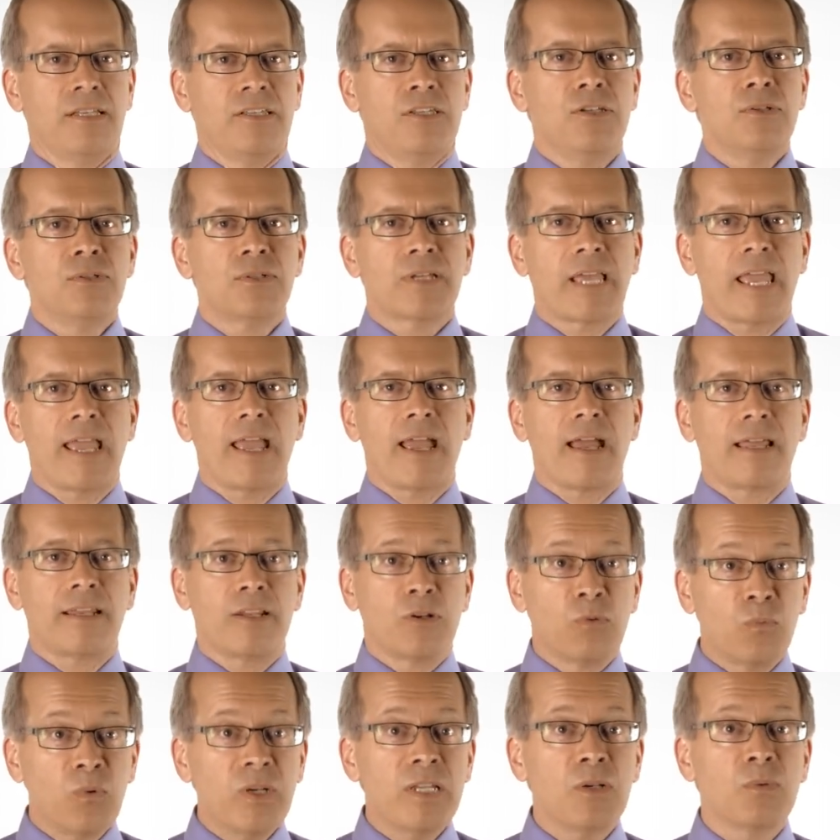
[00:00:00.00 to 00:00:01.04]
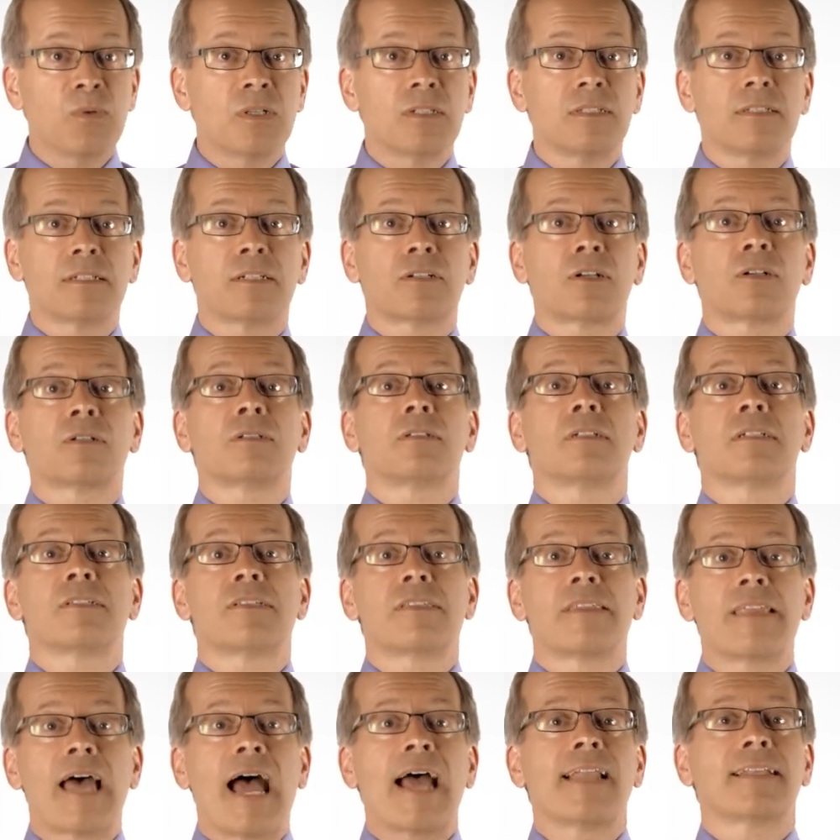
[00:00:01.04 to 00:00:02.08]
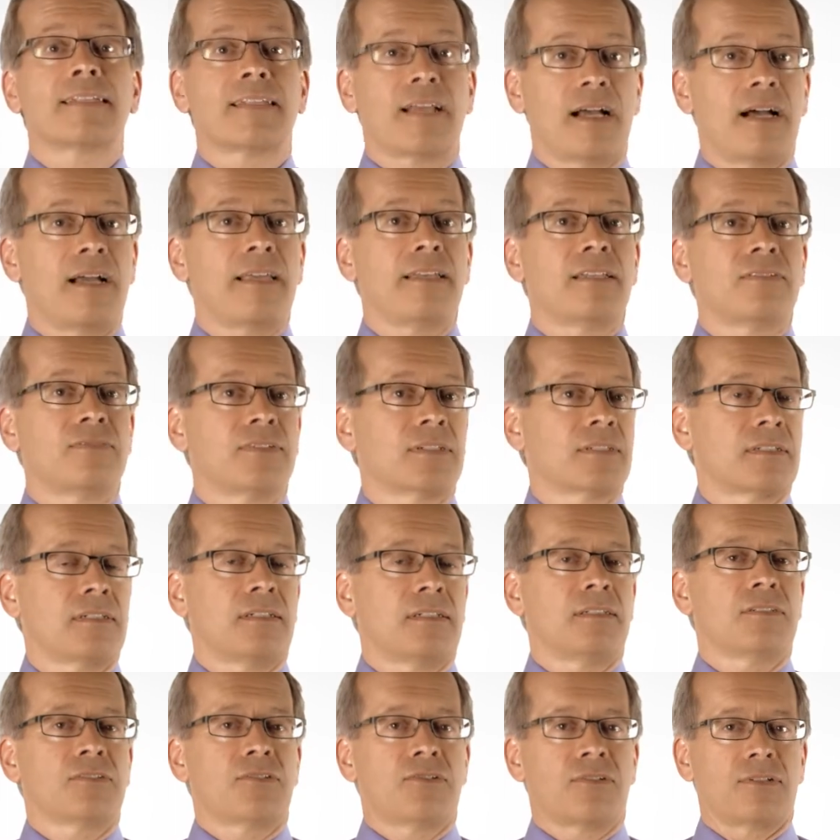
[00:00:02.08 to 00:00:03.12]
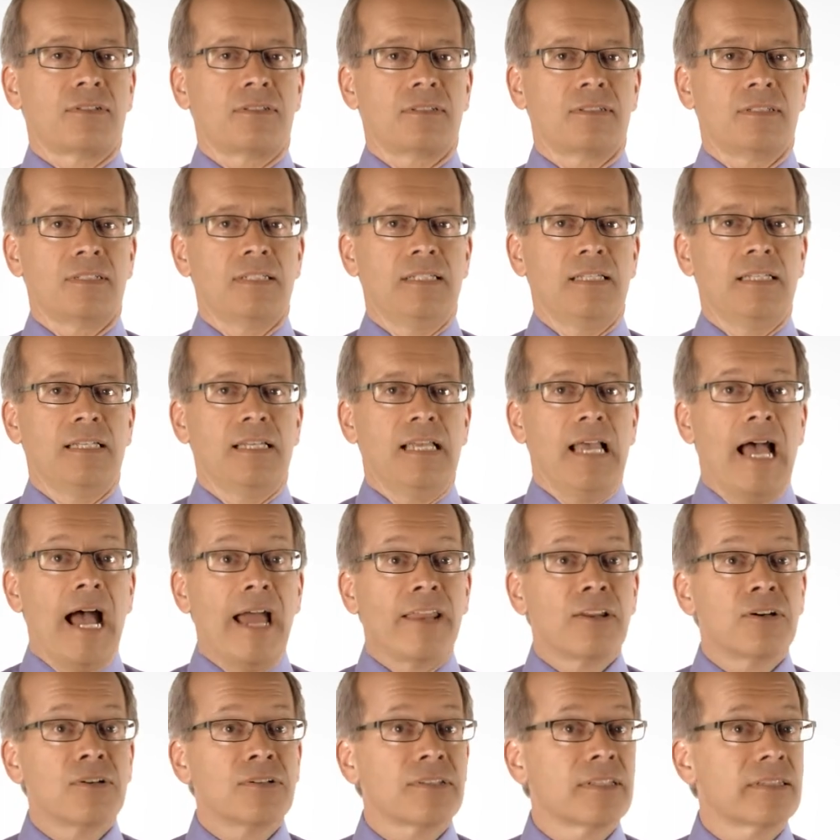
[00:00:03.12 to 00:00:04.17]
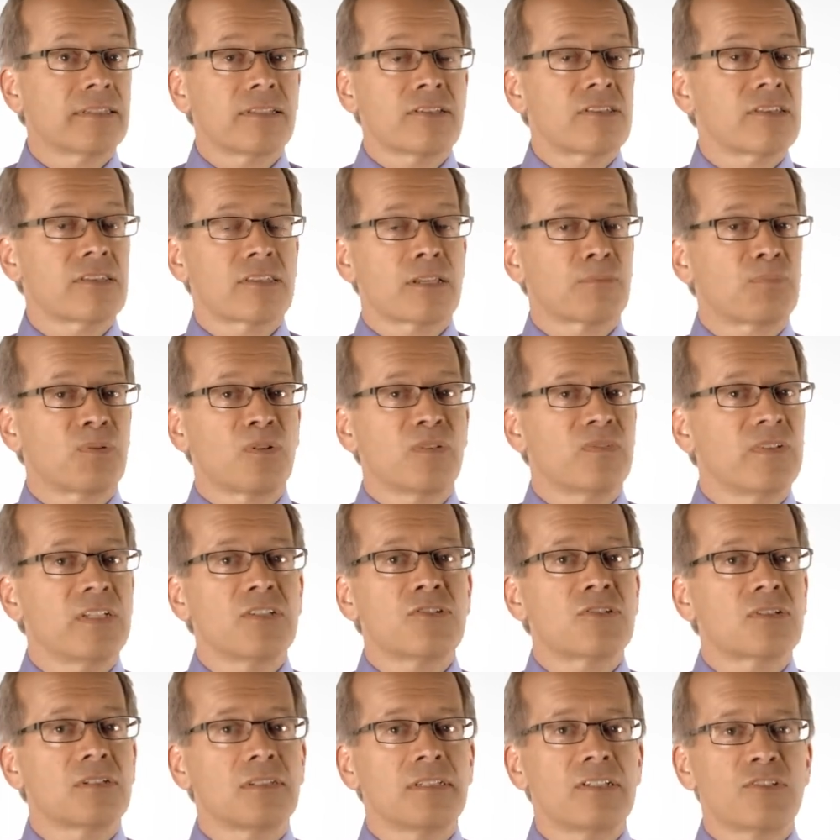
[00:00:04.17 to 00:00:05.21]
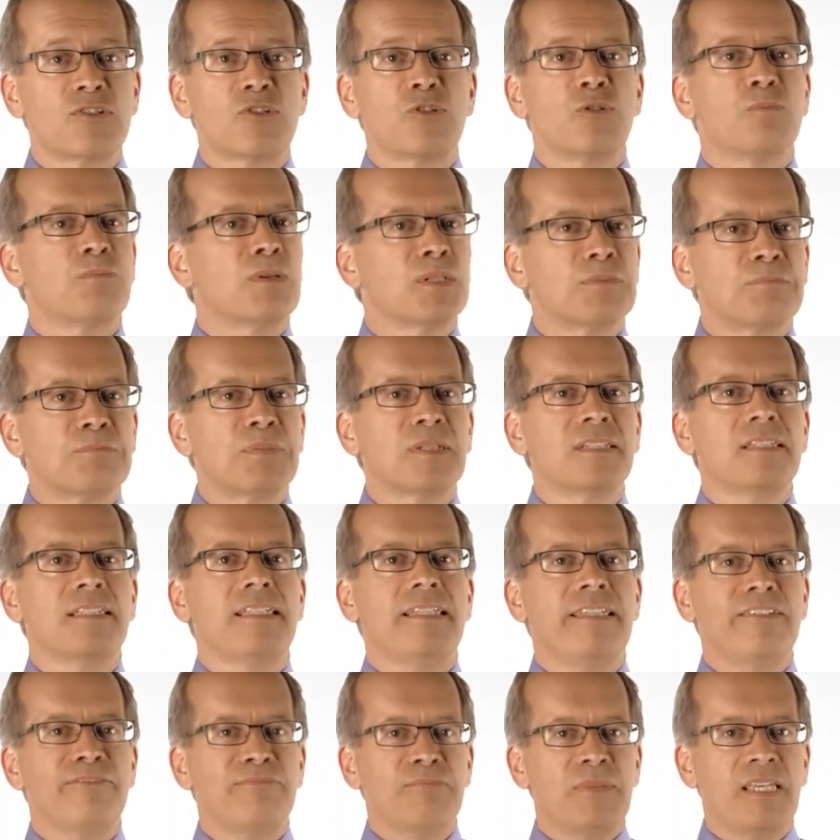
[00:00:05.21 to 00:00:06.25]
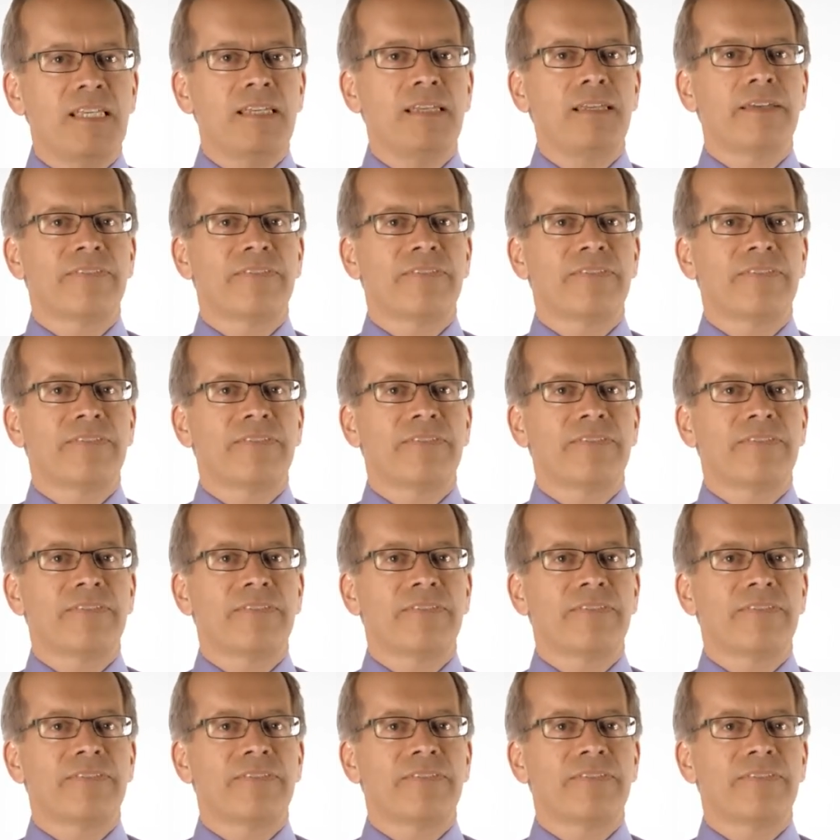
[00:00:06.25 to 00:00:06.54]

You can, and we will, encourage that kind of a culture. I know that this is a provincial issue, but believe me,